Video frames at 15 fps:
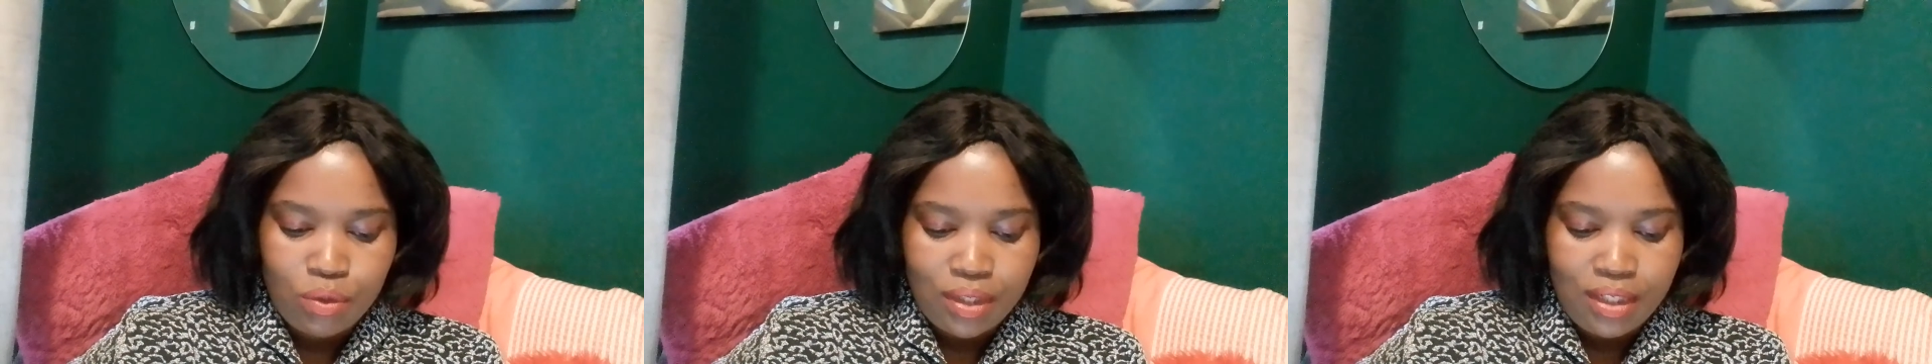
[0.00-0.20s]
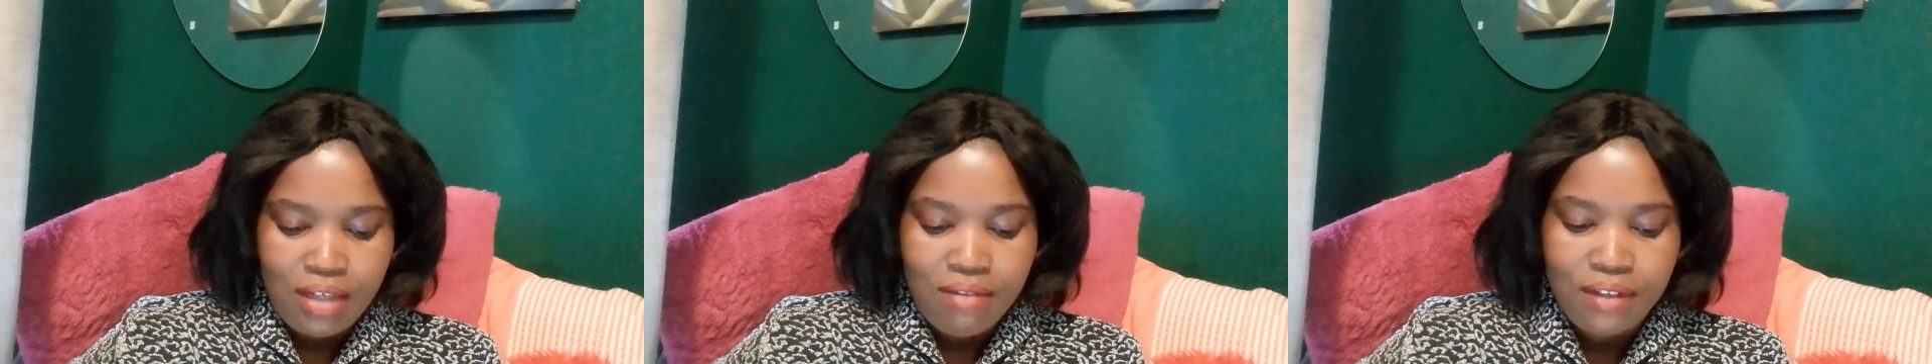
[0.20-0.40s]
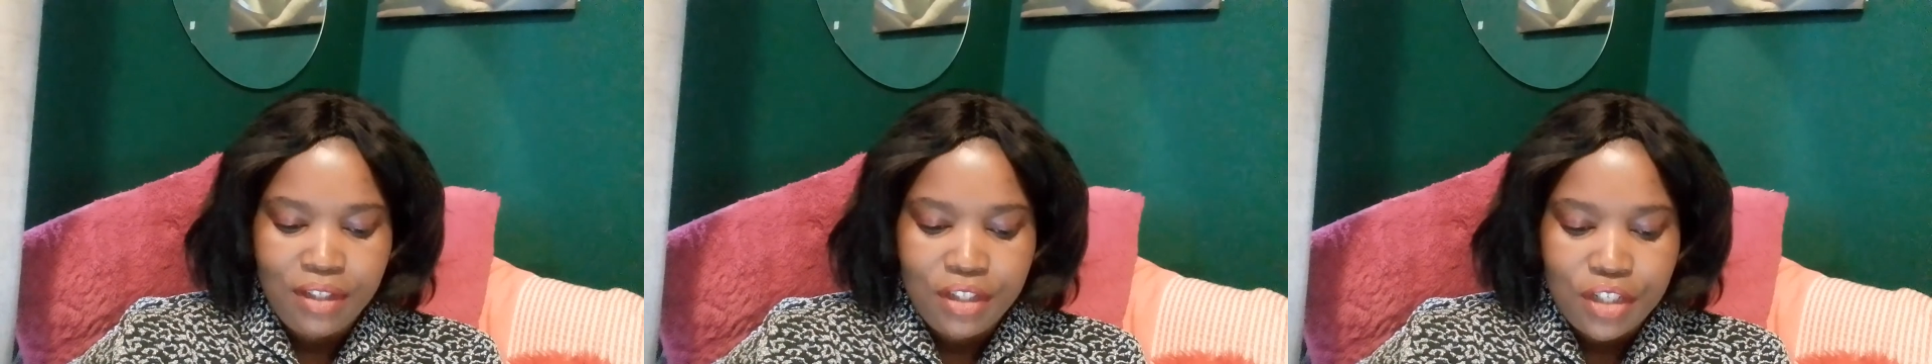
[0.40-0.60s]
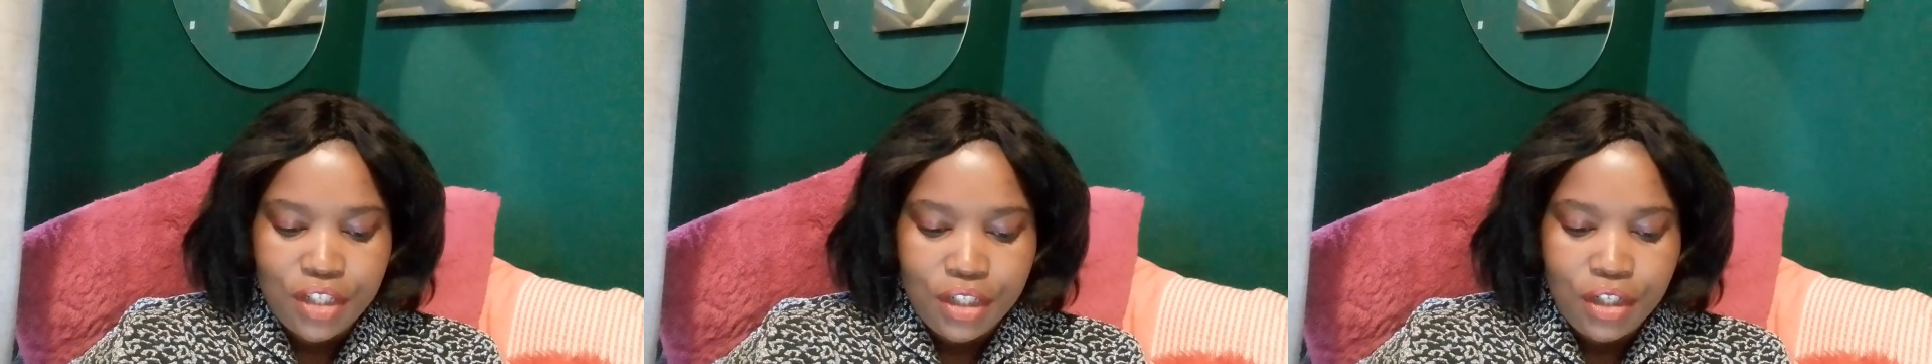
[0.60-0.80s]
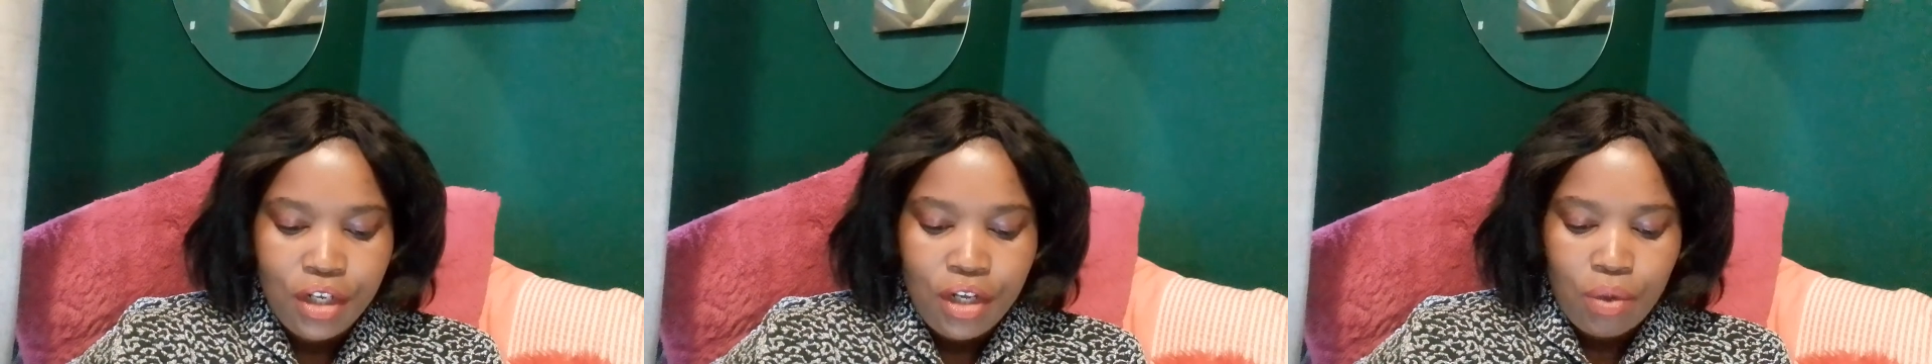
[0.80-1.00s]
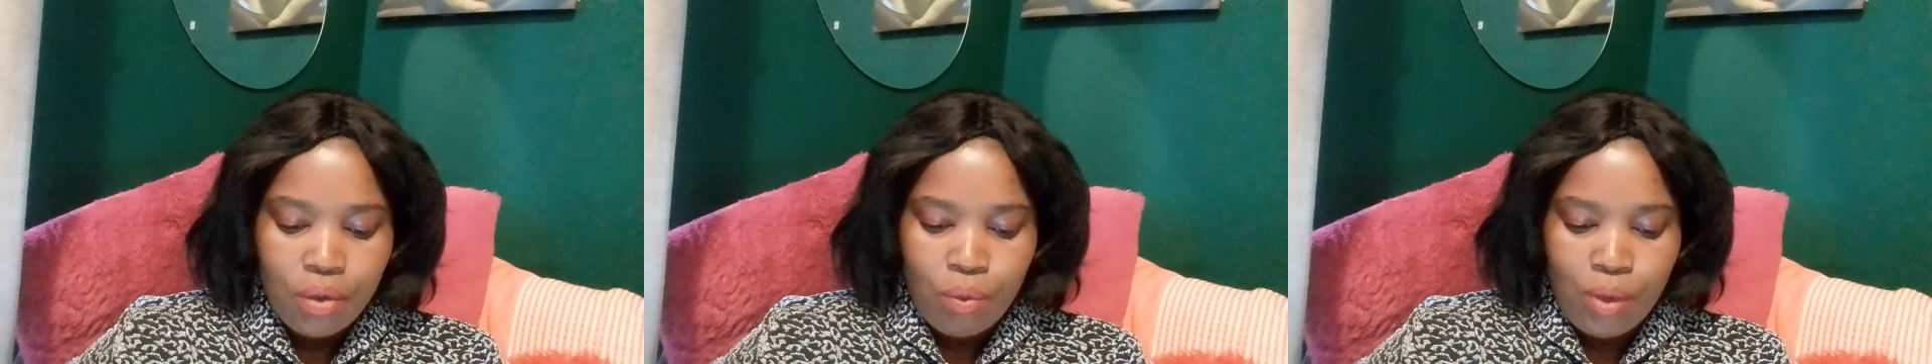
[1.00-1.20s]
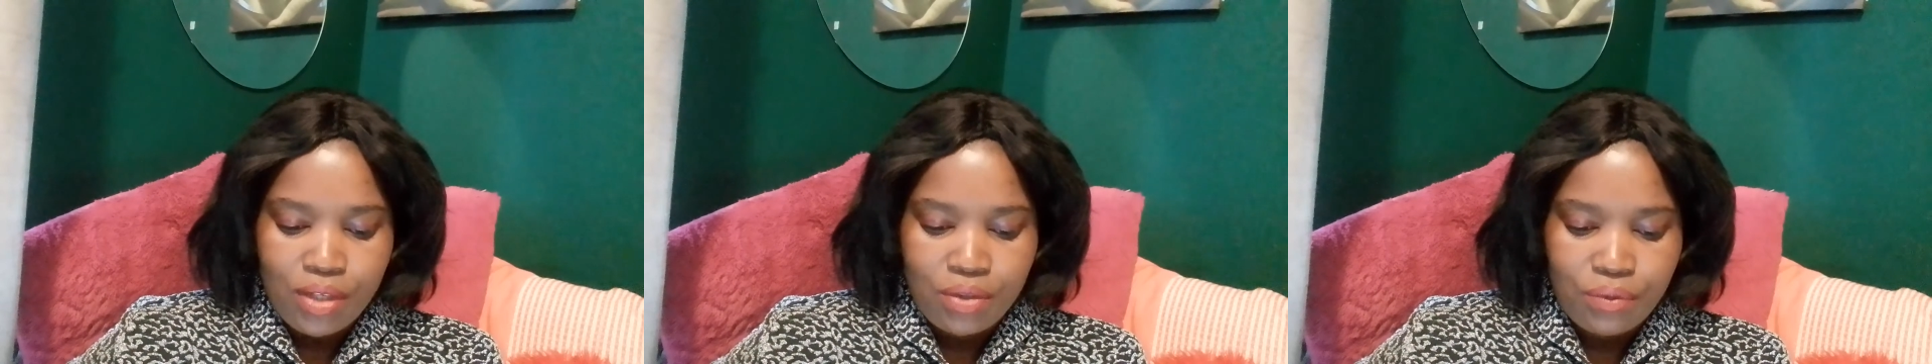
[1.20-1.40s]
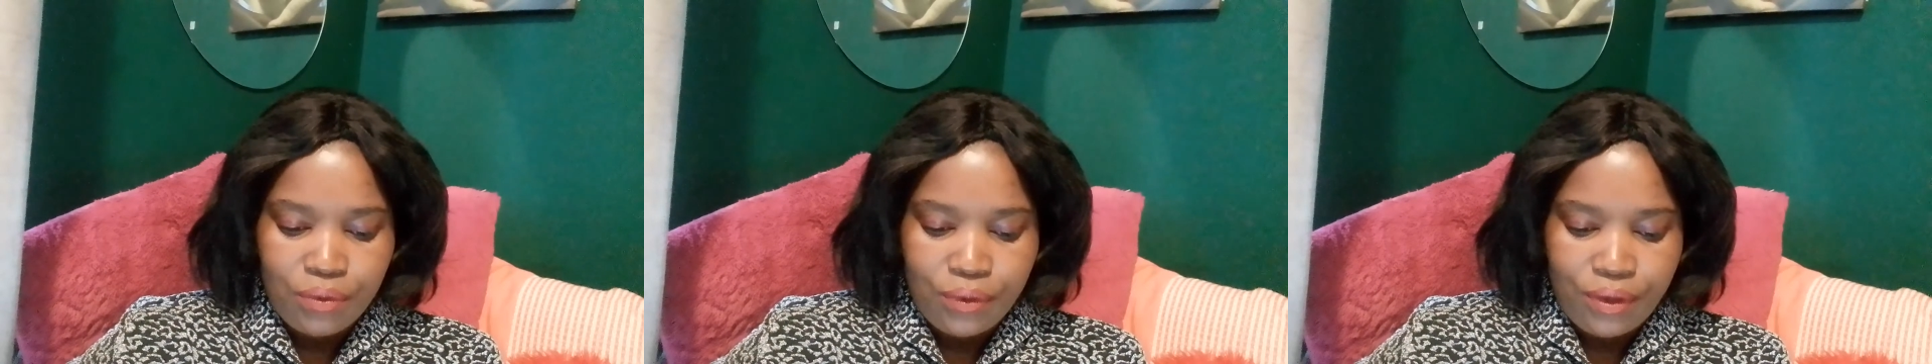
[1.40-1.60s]
and inventory
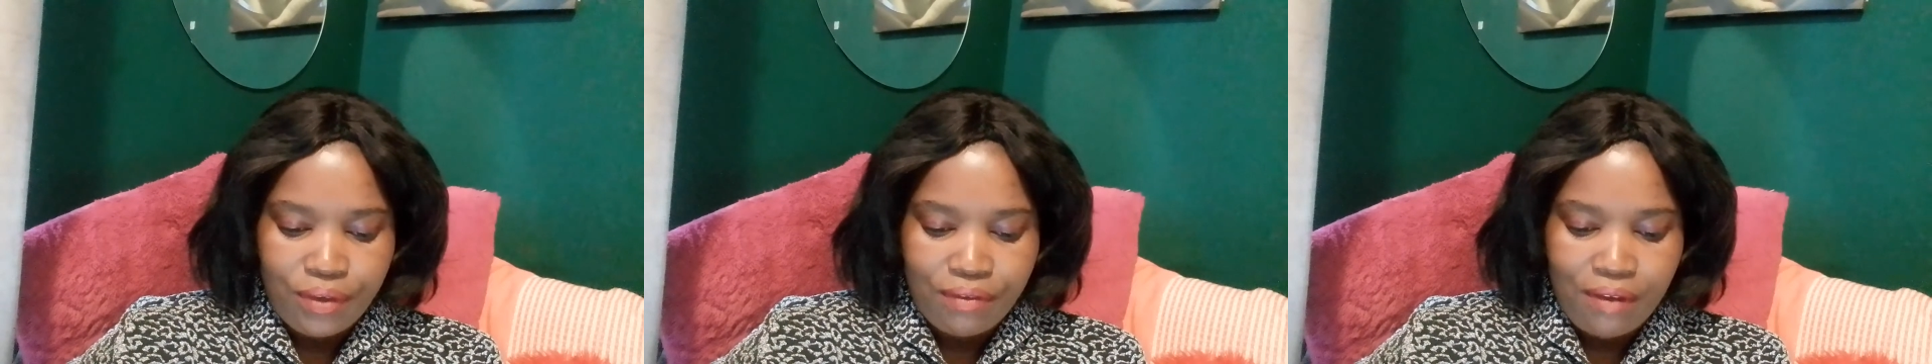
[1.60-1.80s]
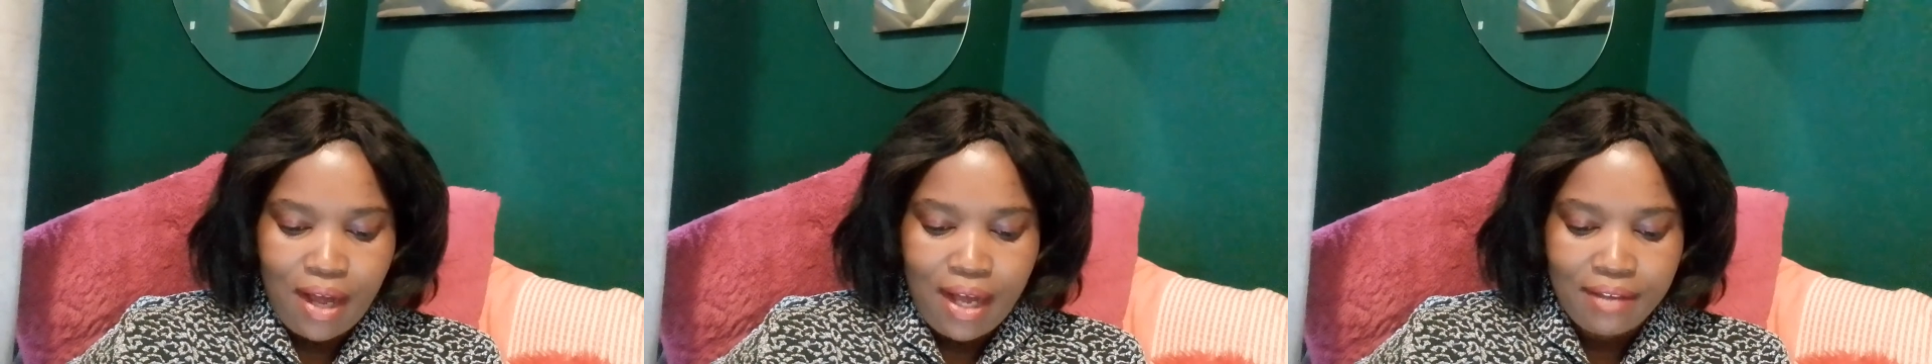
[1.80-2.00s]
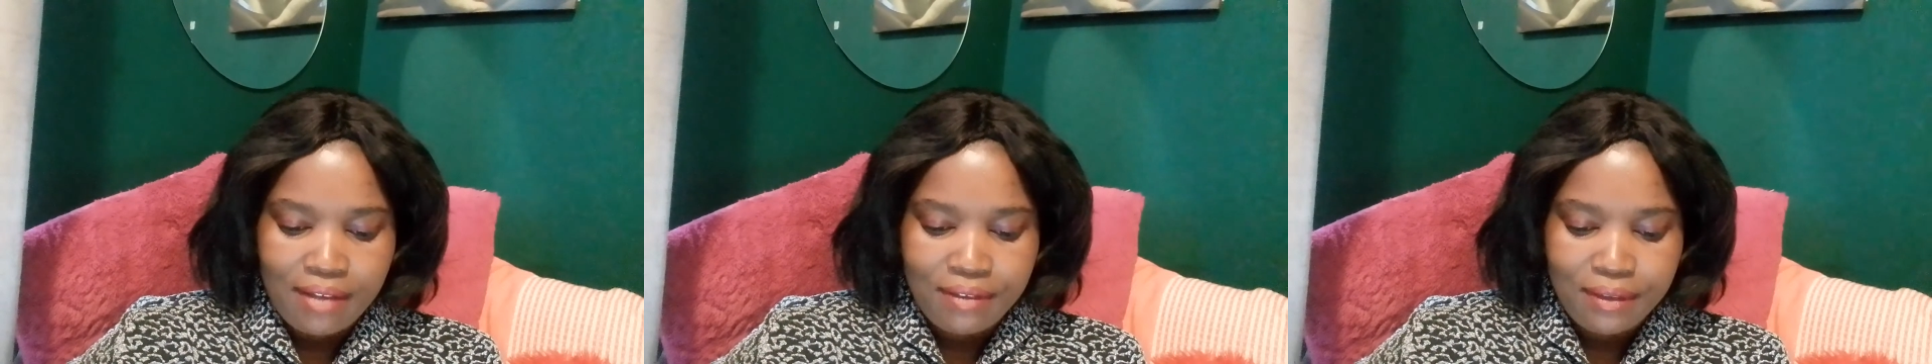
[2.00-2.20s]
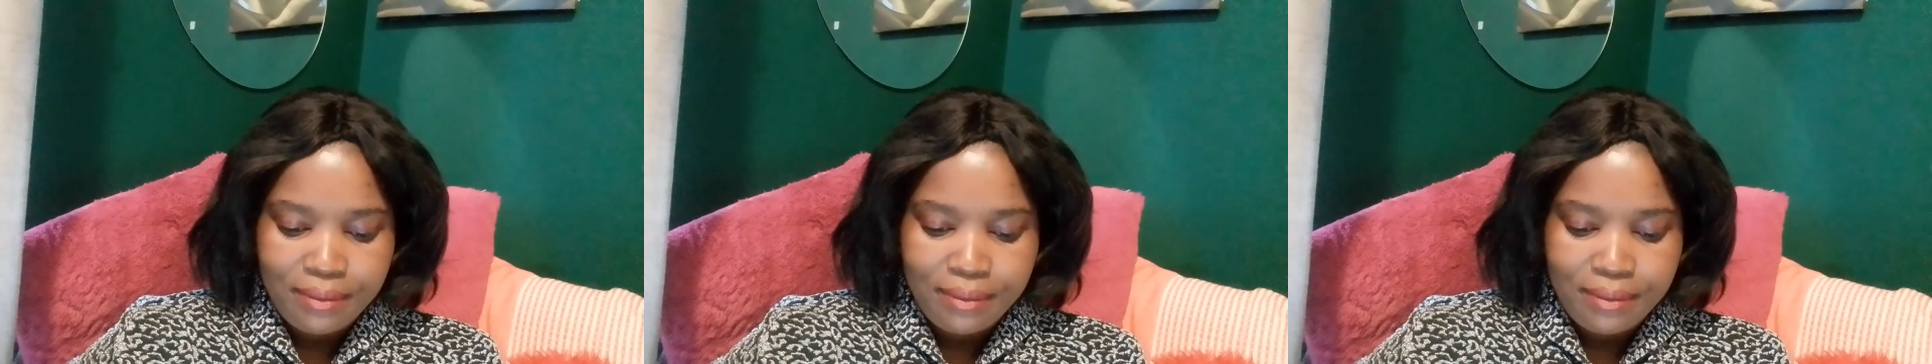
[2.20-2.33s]
was 45.